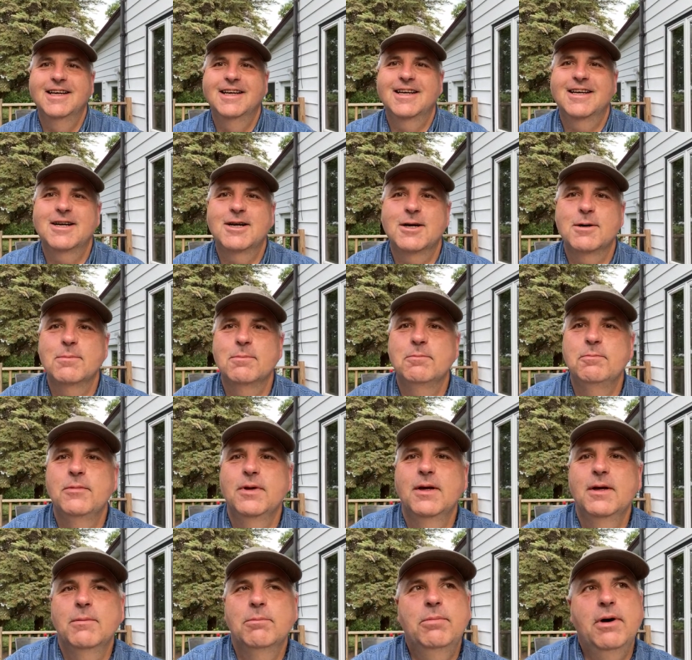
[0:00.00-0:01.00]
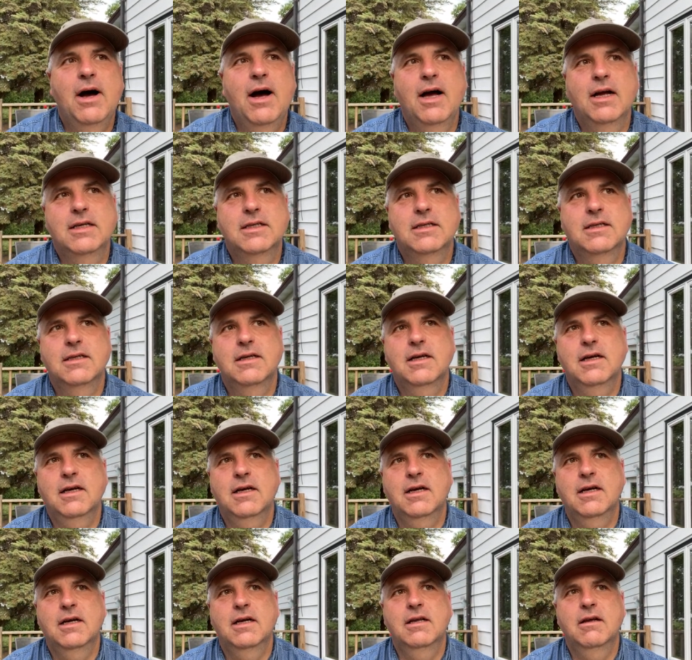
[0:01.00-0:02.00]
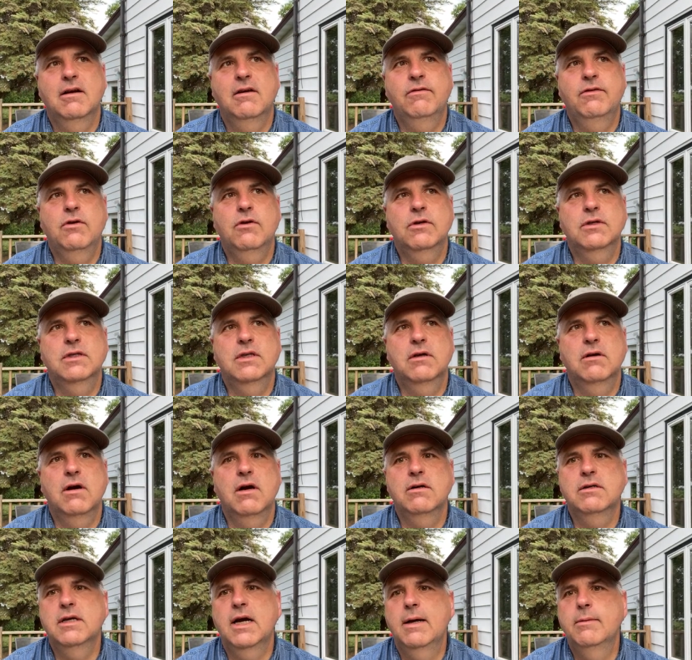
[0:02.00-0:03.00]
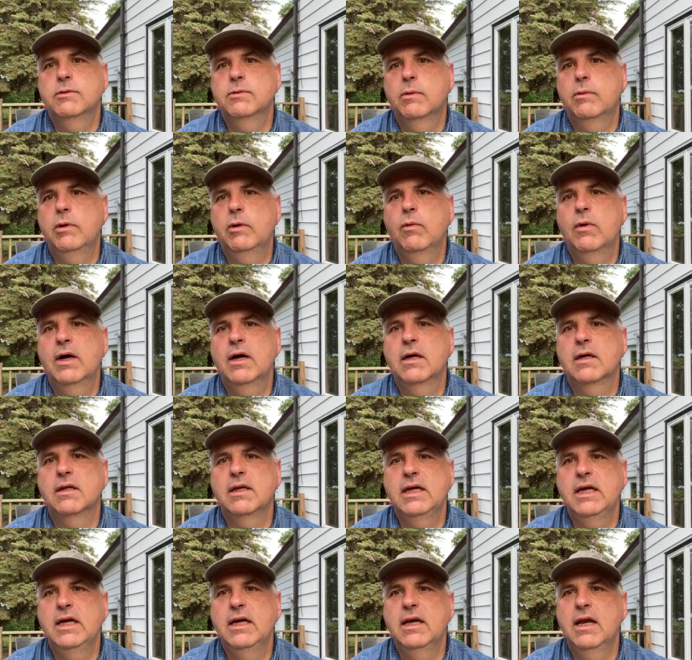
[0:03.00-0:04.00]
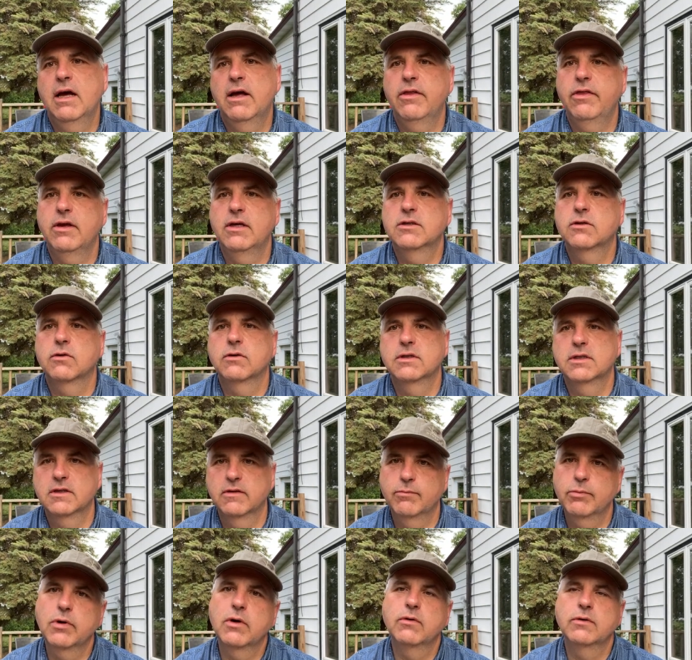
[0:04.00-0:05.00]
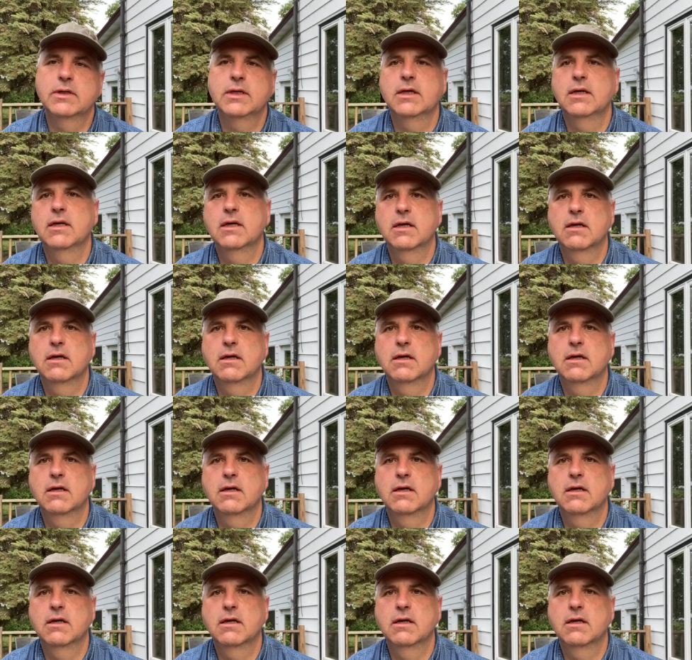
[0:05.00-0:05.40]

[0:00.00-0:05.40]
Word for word: But of course, there are times when we want lean, healthy sources of protein.